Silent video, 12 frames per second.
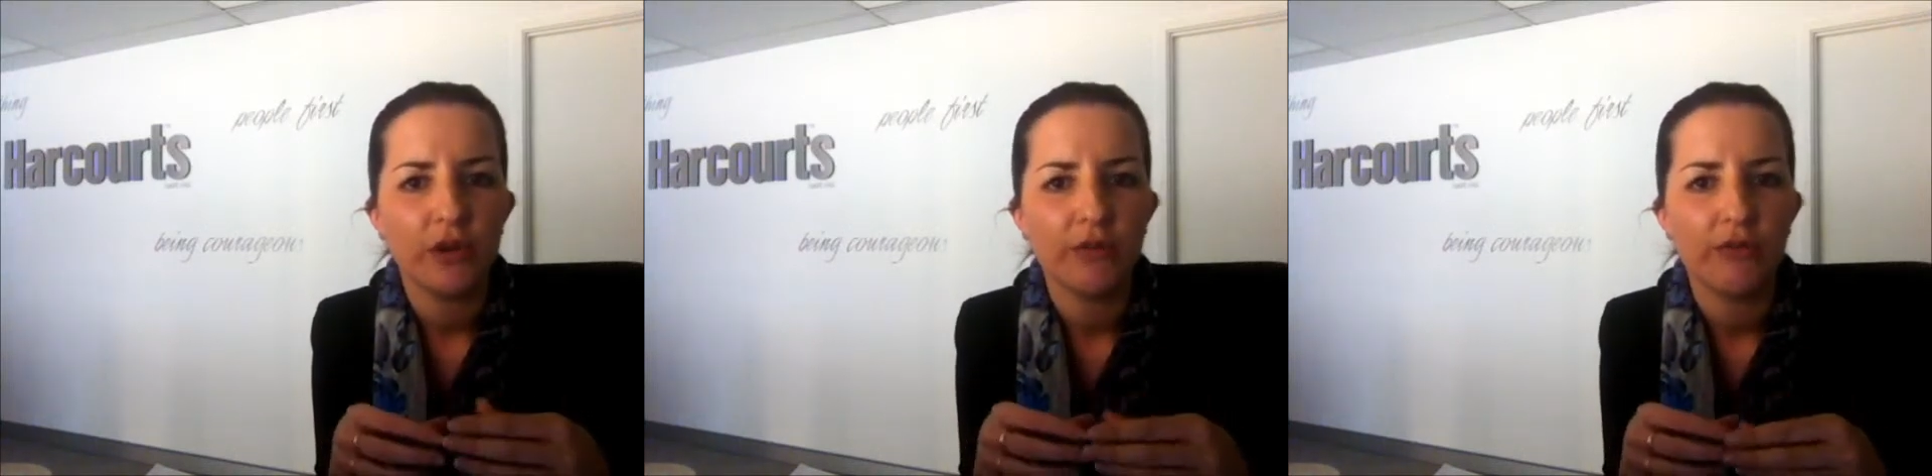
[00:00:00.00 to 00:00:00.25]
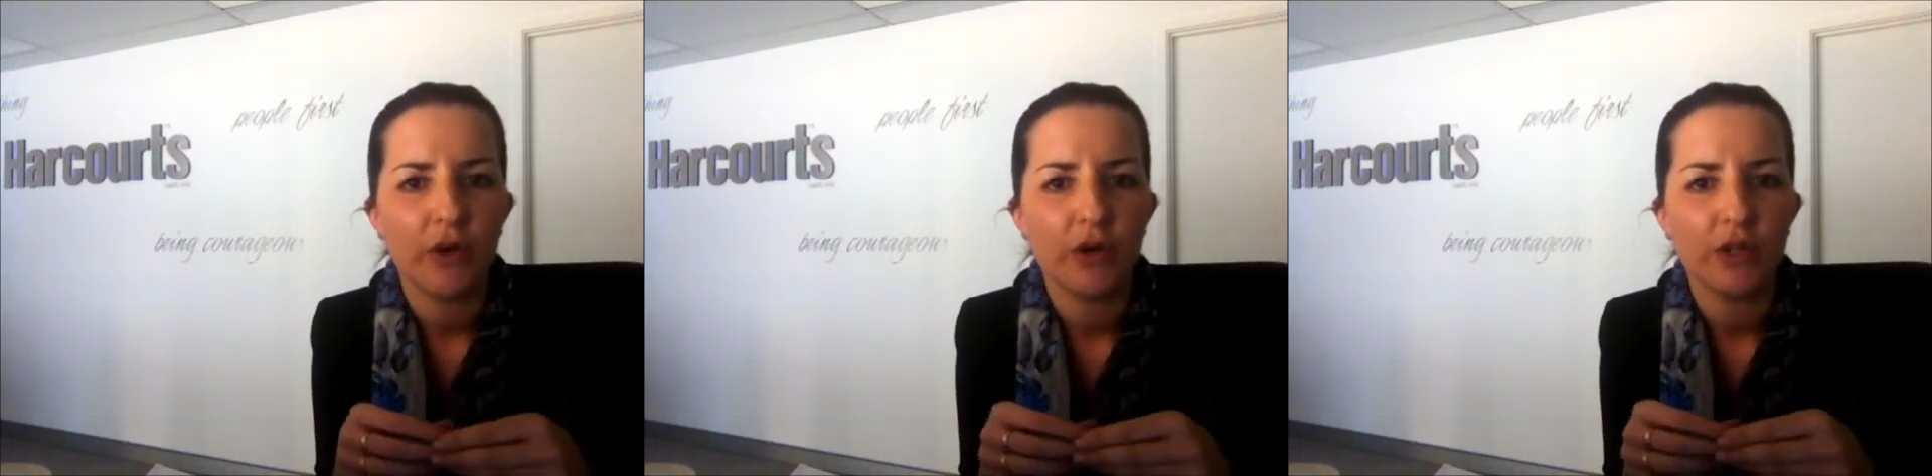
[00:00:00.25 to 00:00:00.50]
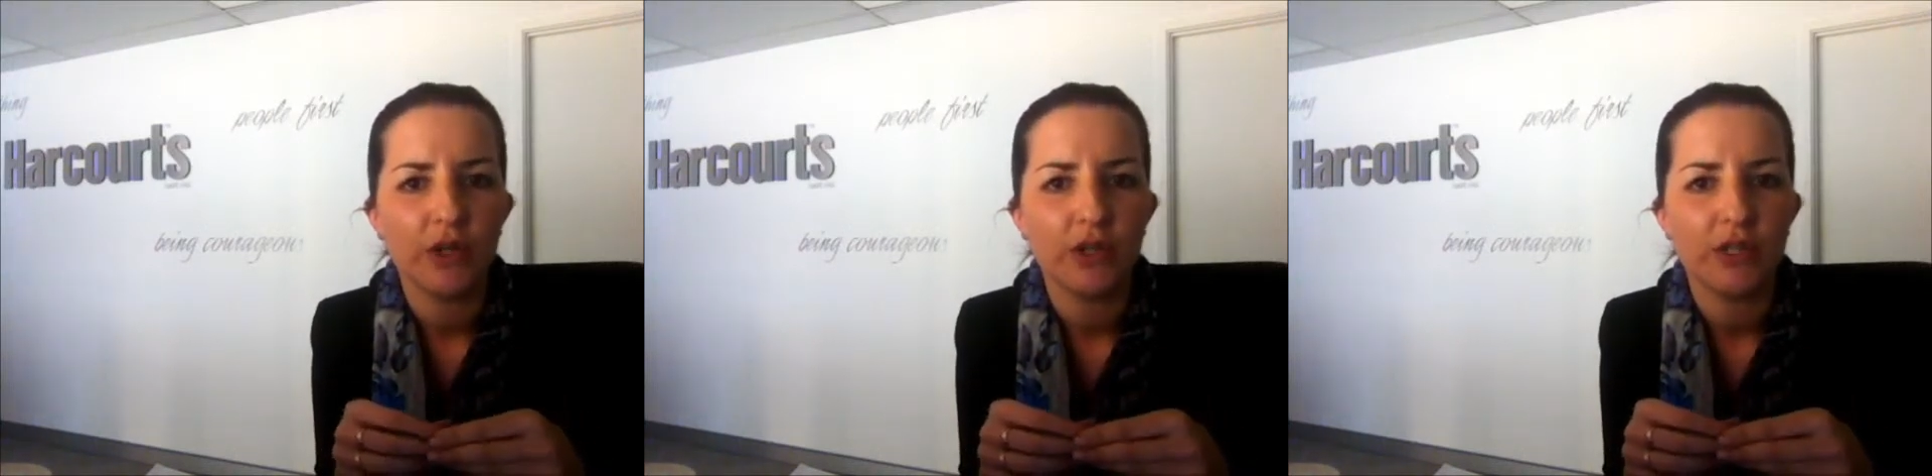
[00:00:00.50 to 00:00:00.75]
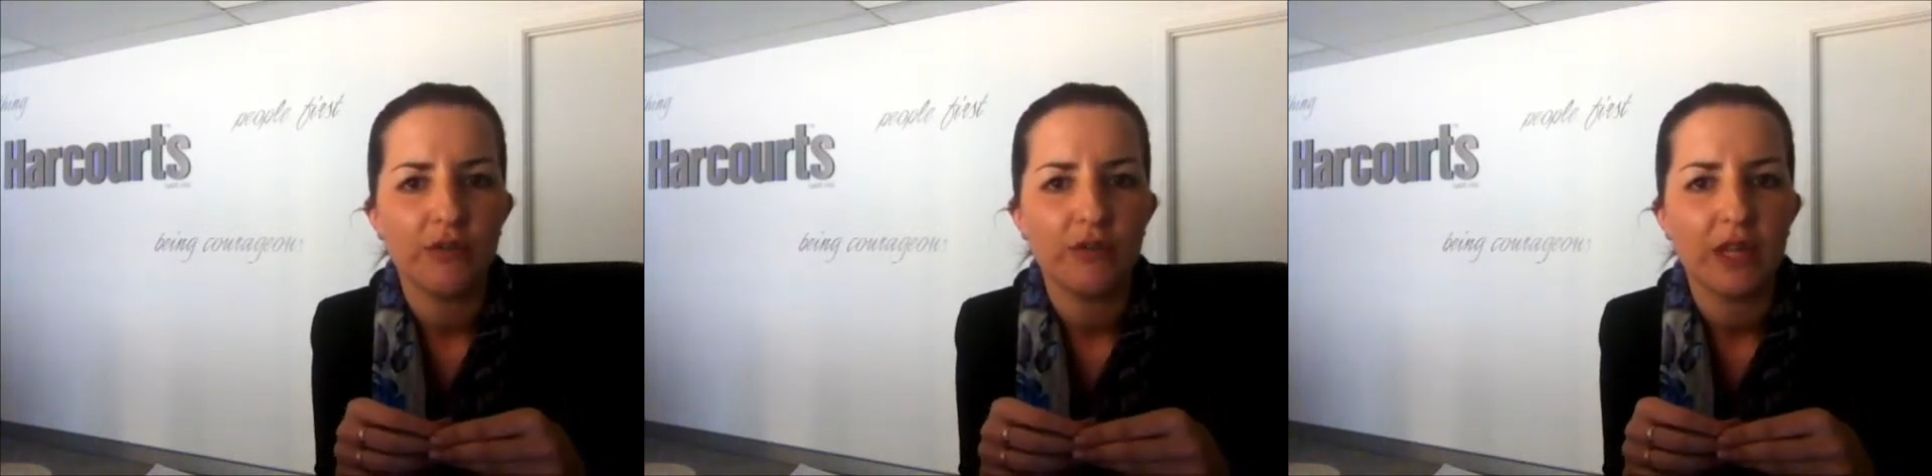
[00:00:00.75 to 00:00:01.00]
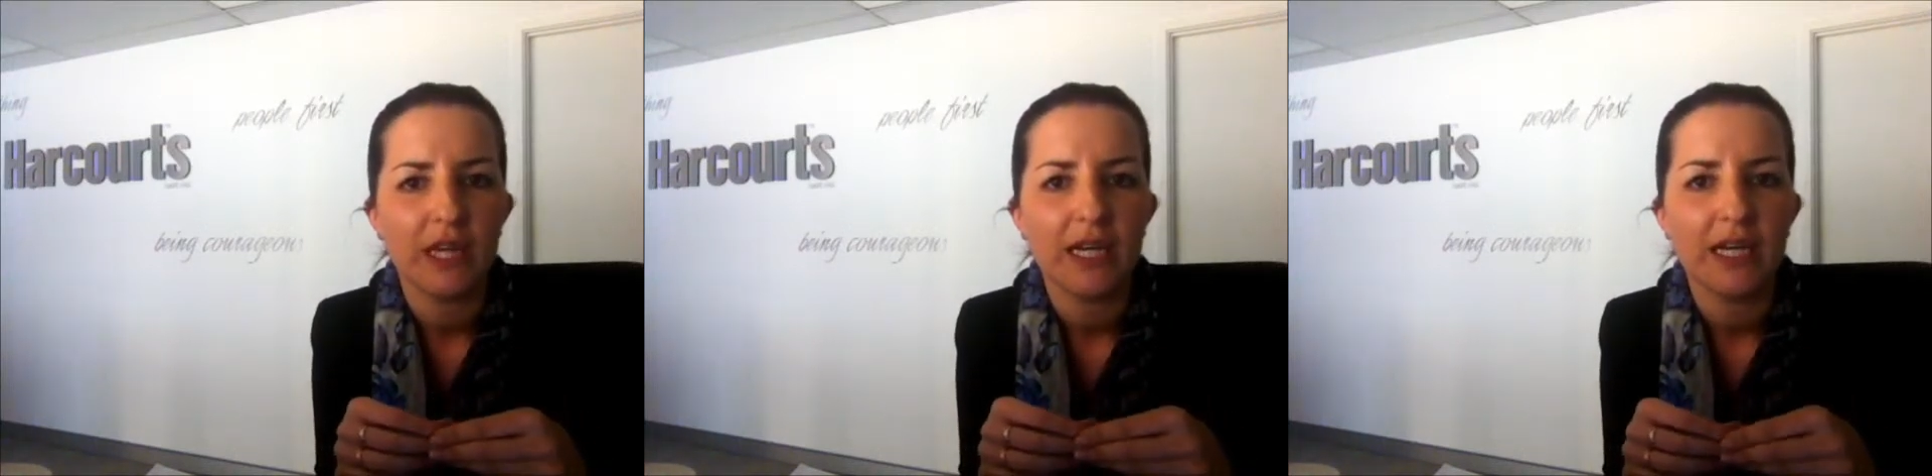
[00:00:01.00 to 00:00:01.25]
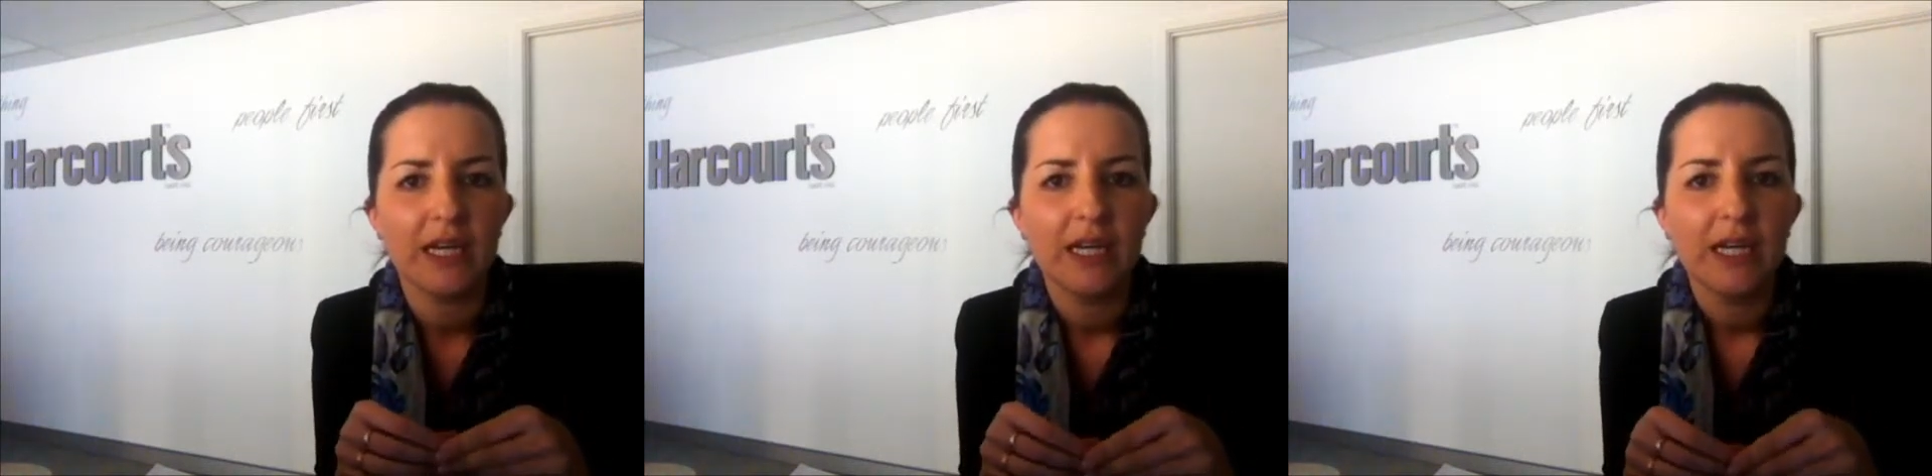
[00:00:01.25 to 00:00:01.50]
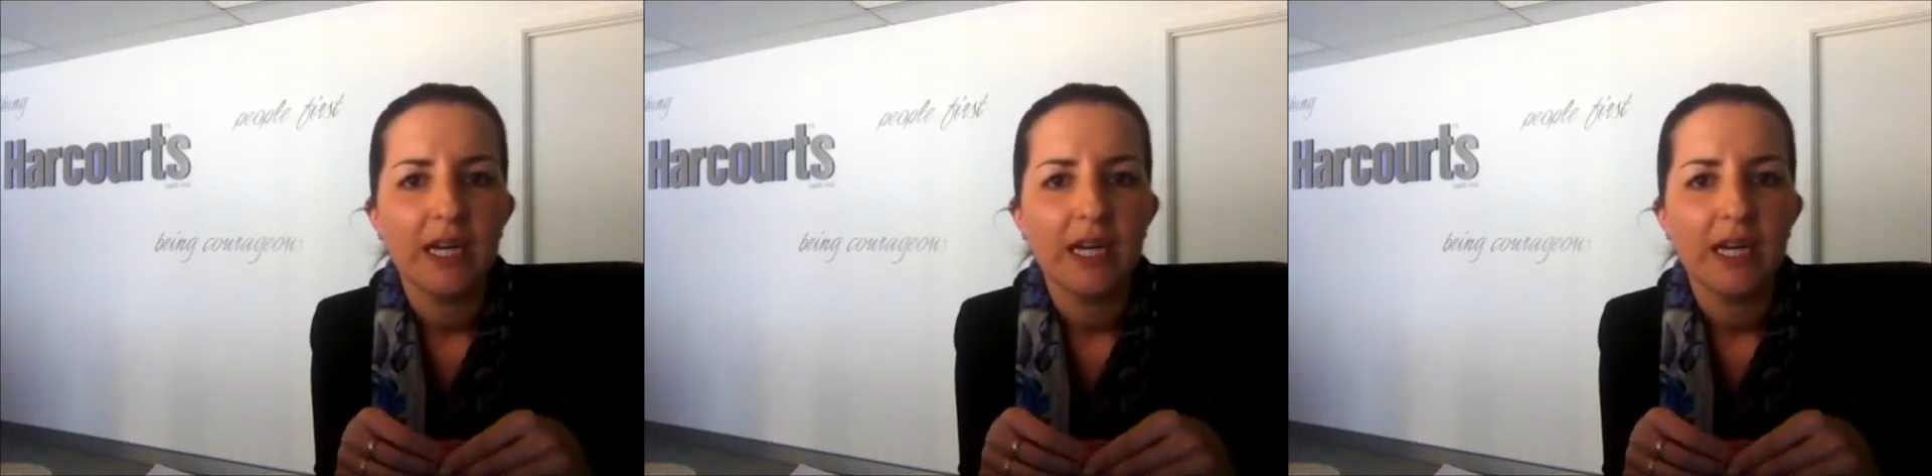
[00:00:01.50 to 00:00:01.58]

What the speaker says: the photos if the